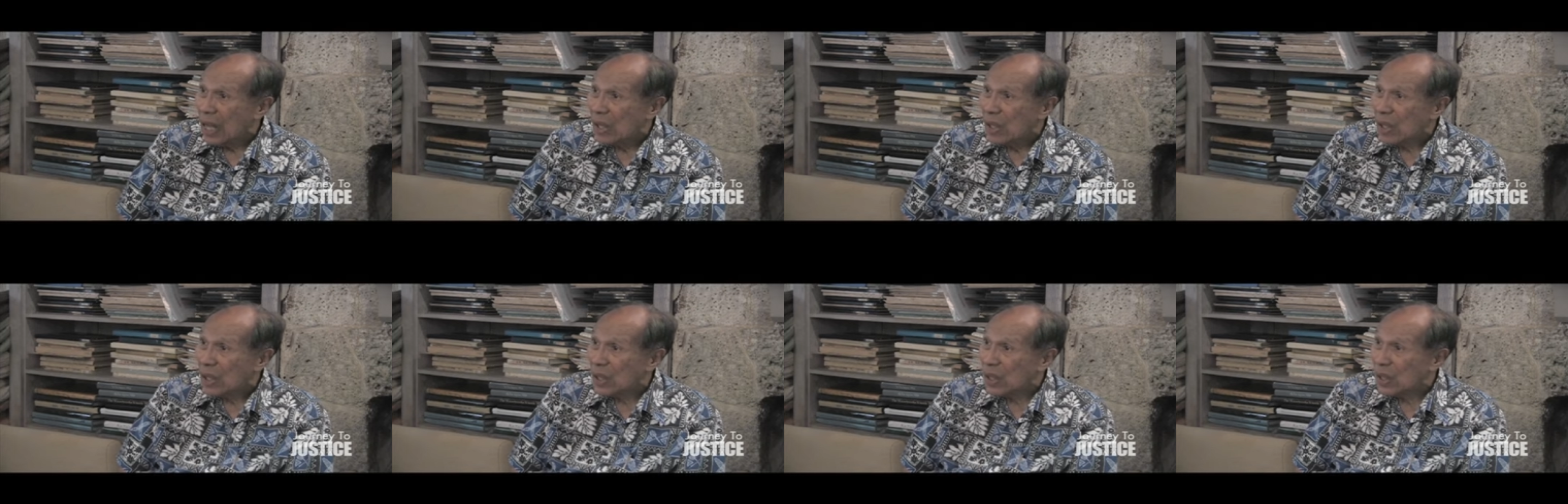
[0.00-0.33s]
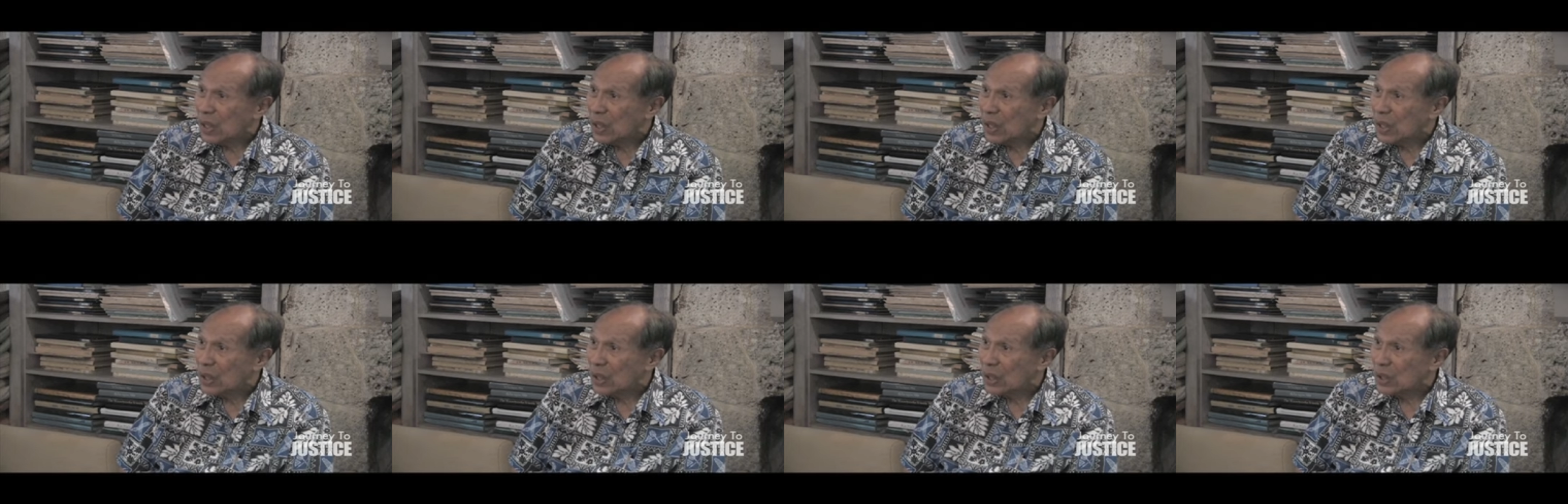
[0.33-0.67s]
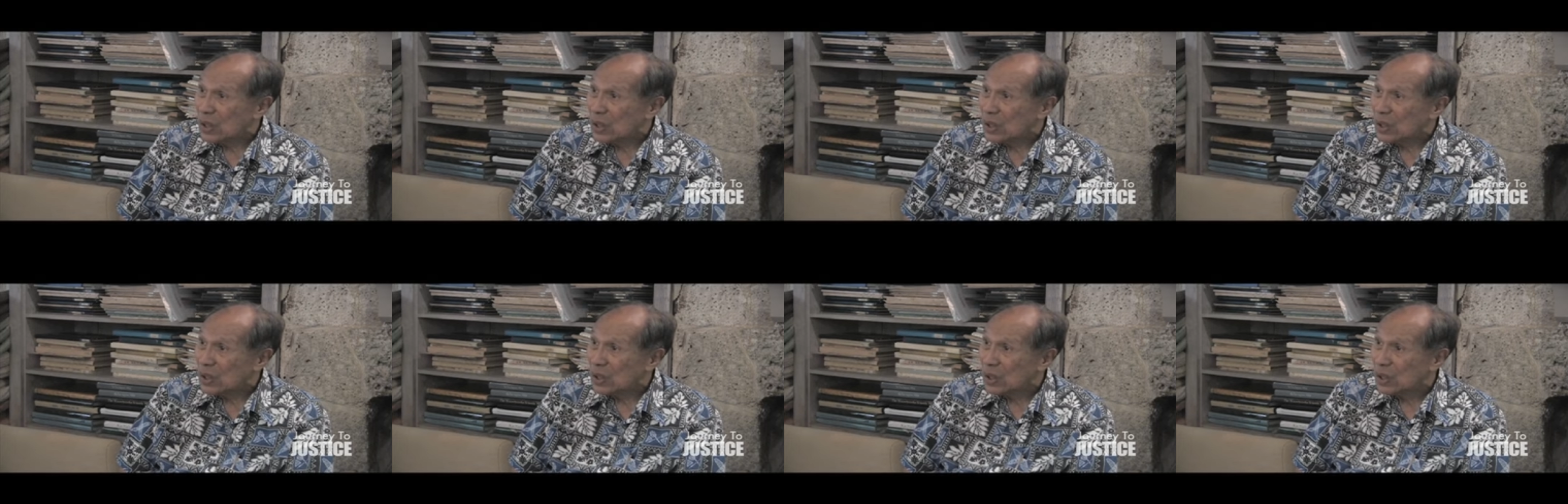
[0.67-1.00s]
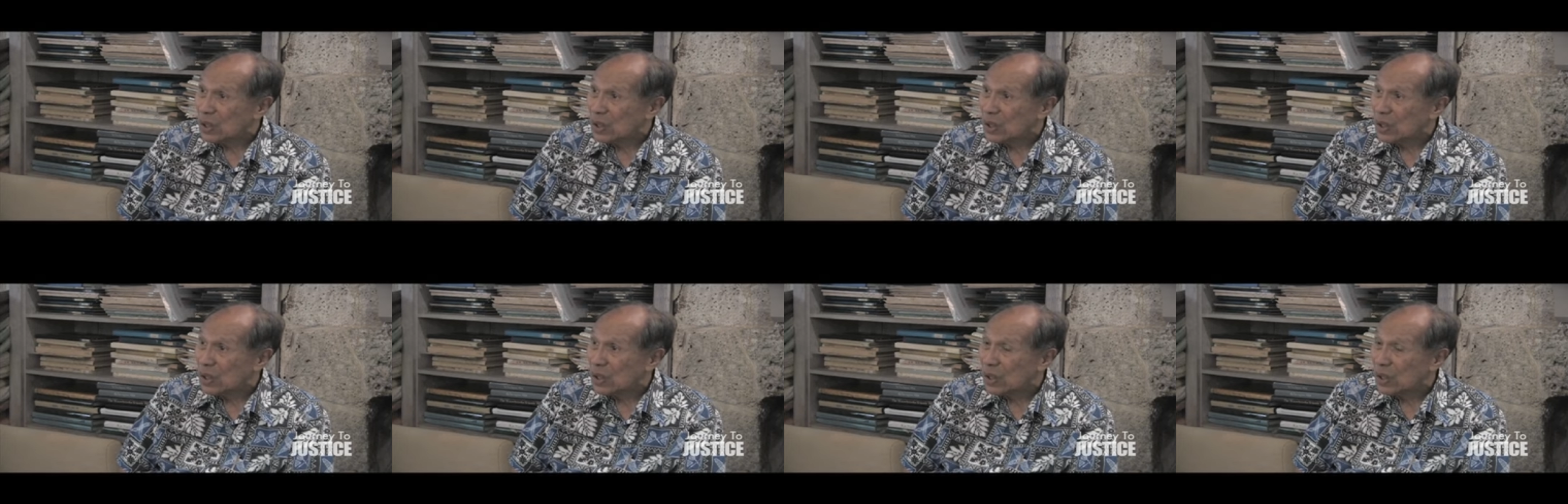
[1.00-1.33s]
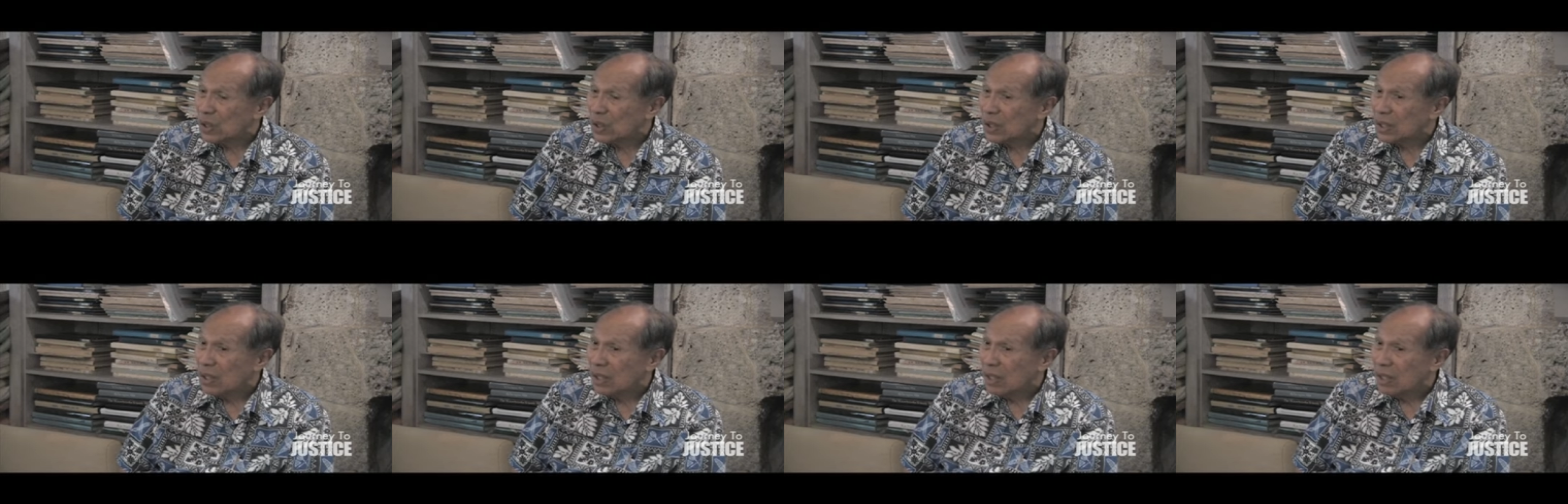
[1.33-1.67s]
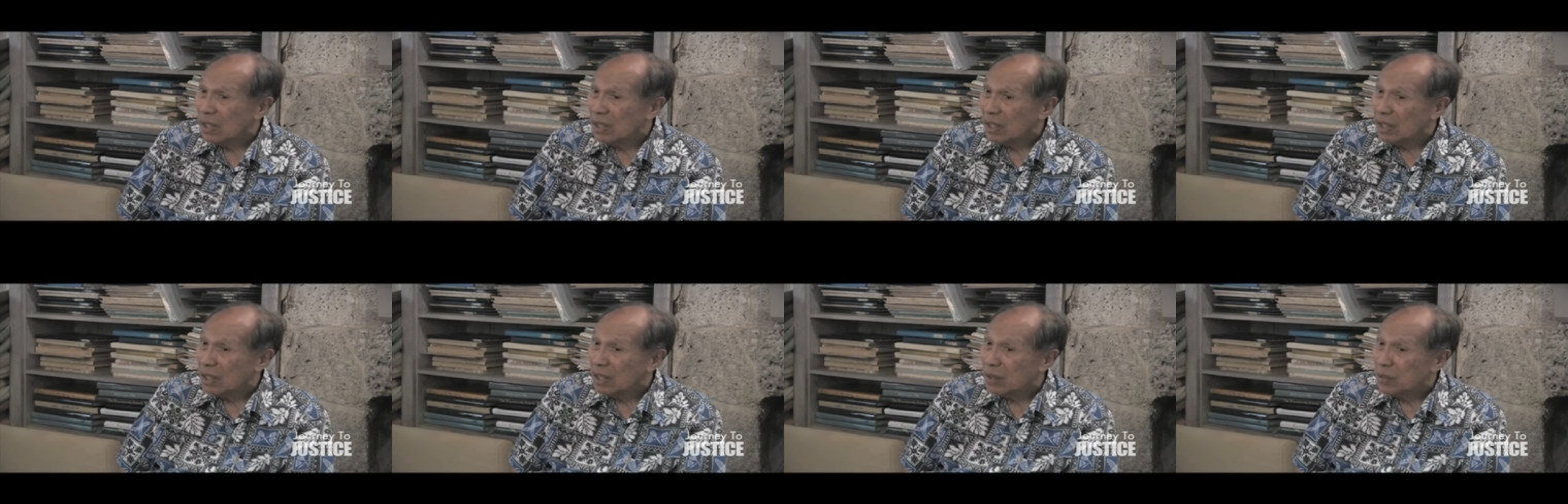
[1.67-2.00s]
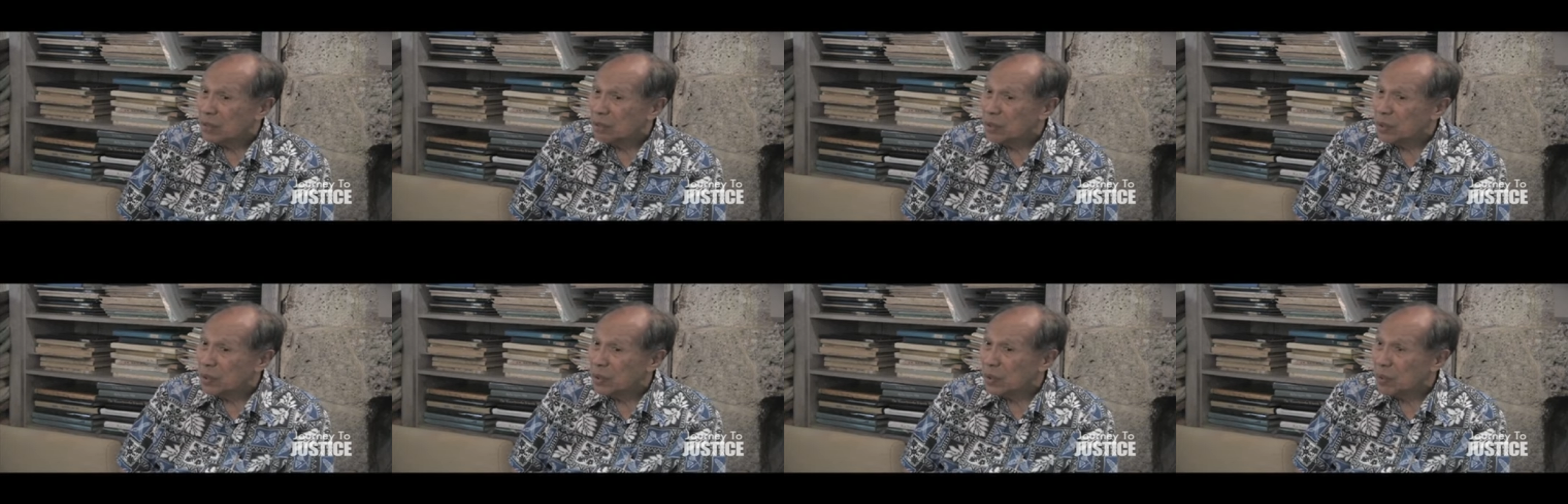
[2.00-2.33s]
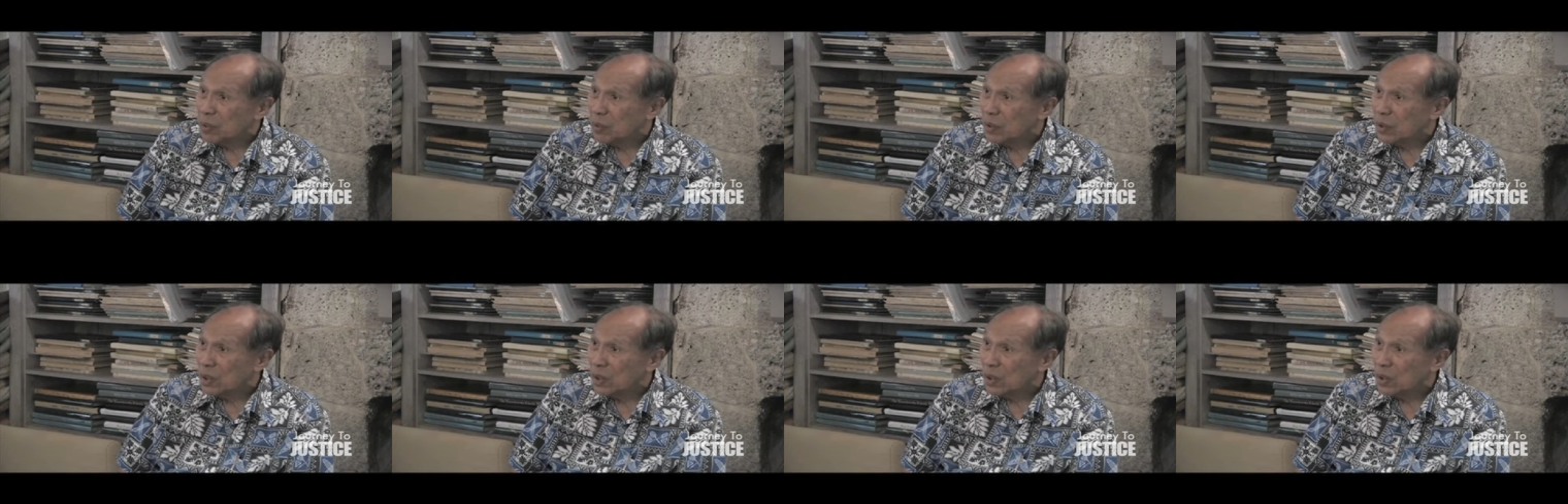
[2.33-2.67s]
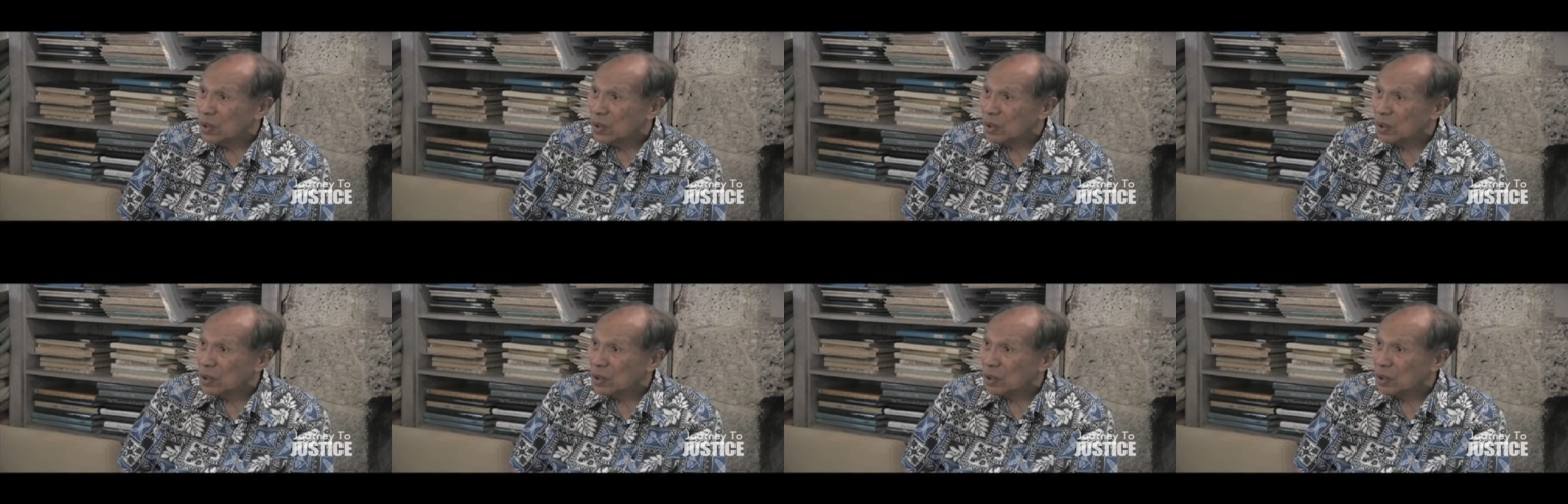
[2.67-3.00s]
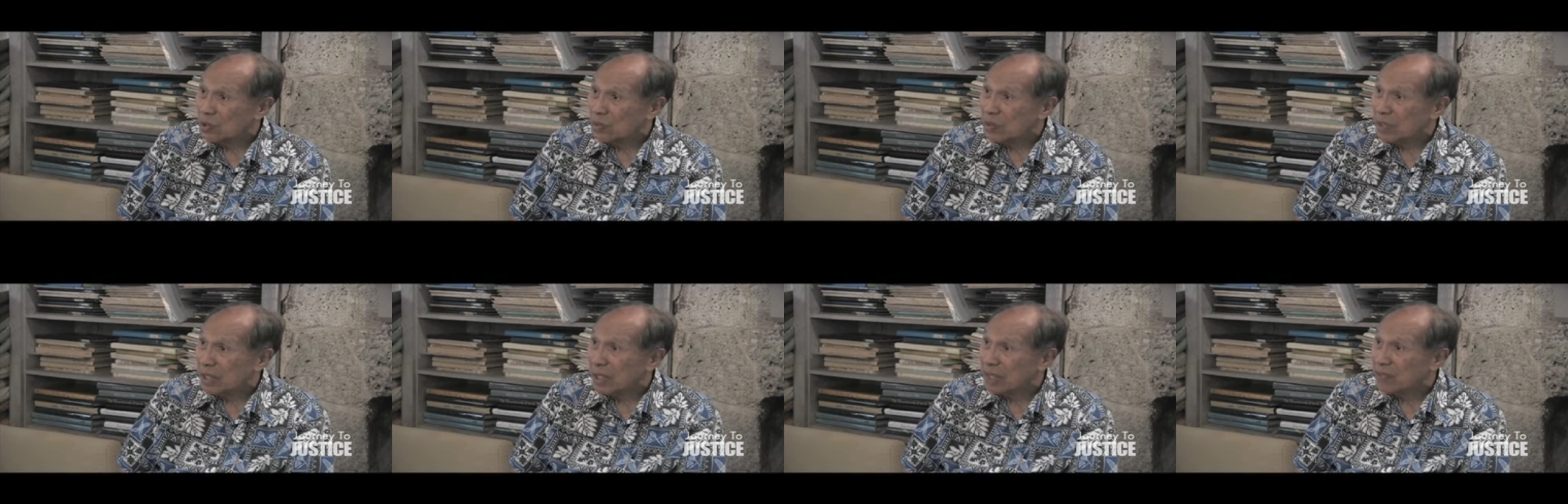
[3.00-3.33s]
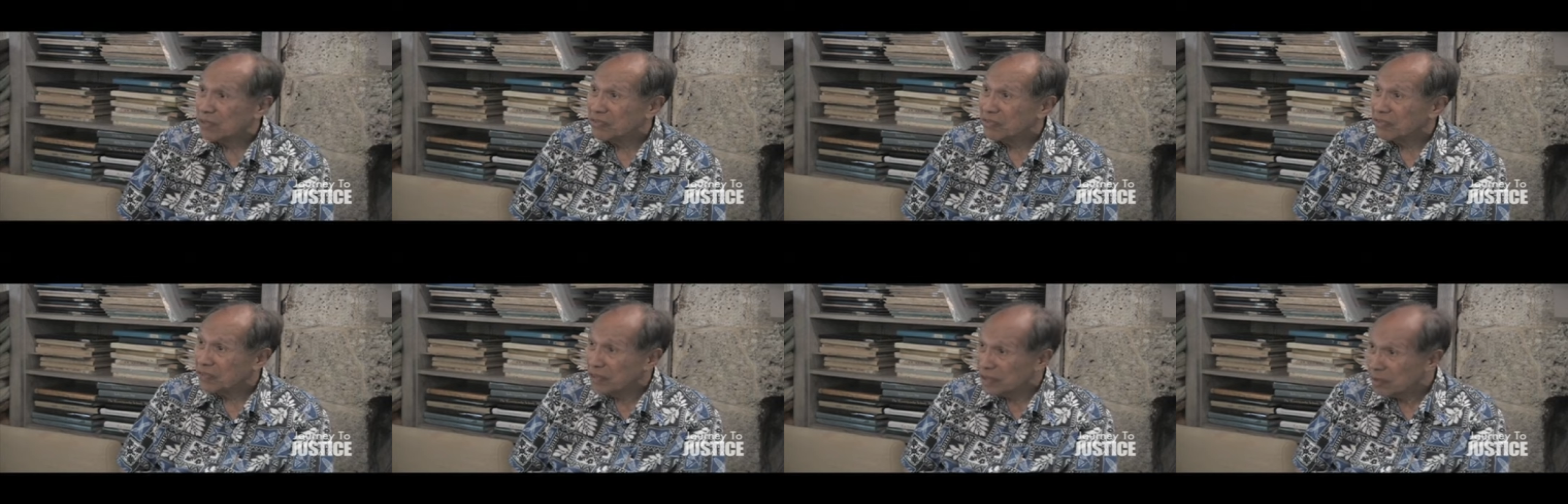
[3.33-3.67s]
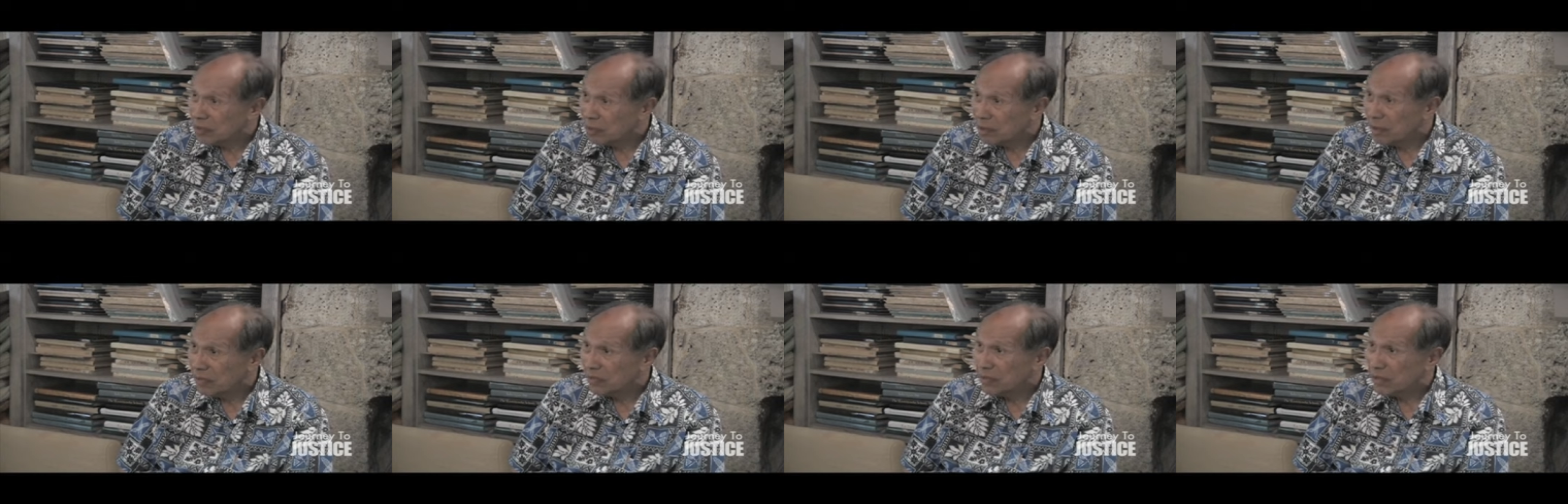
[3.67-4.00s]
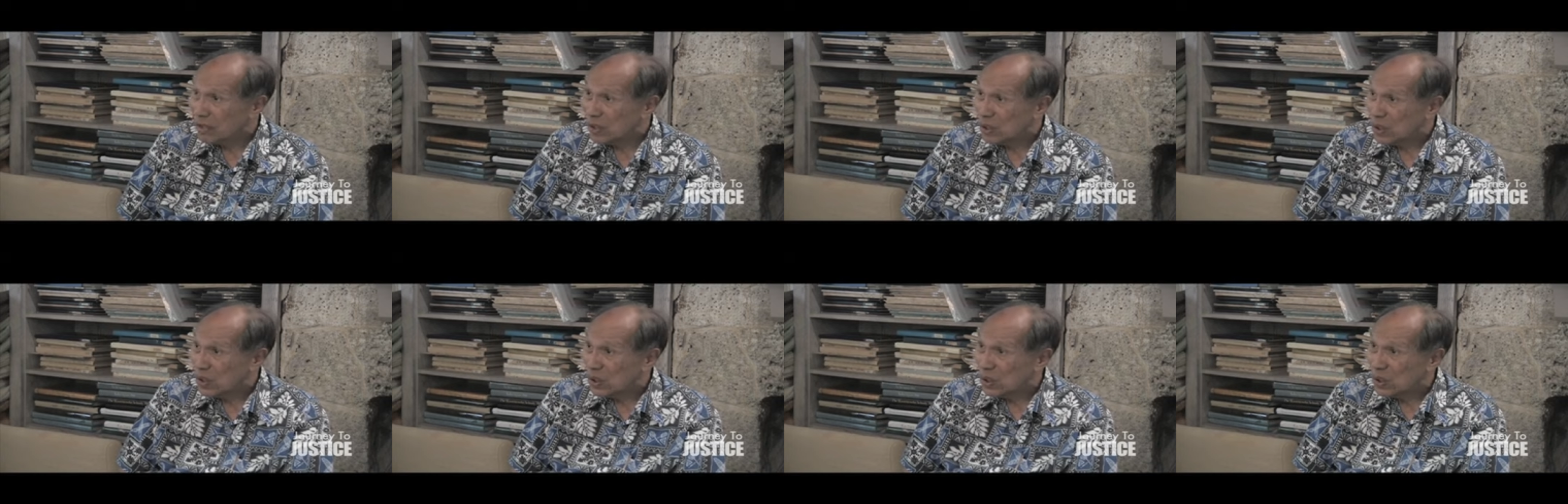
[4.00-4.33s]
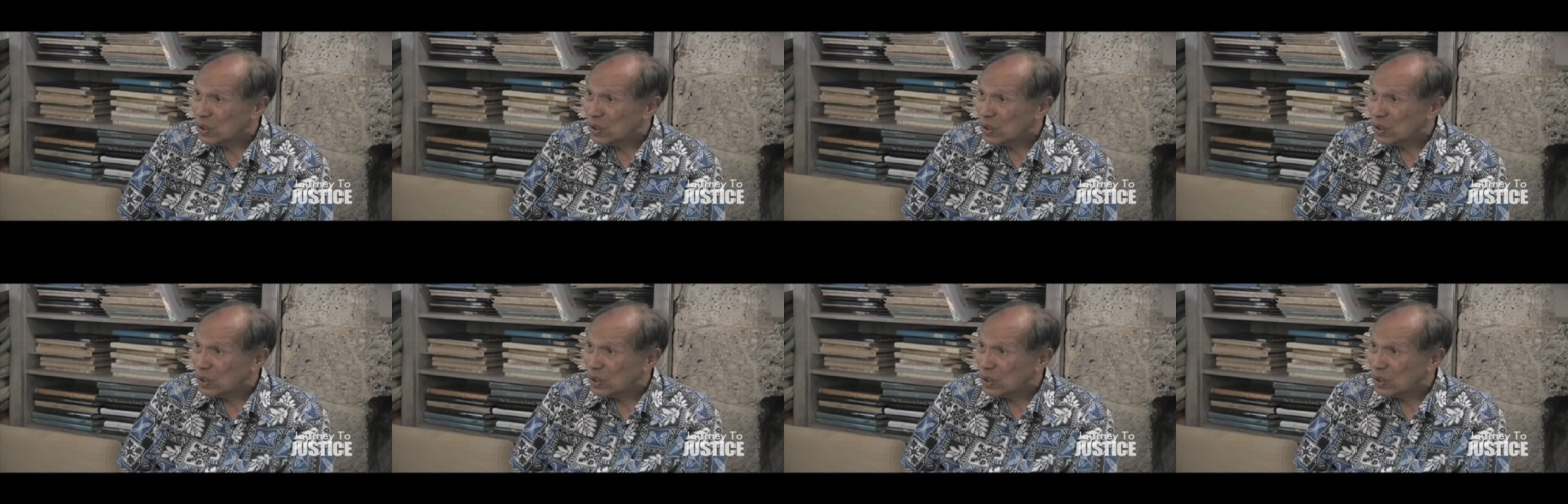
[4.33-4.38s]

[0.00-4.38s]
they got Puhipau to make a film of it.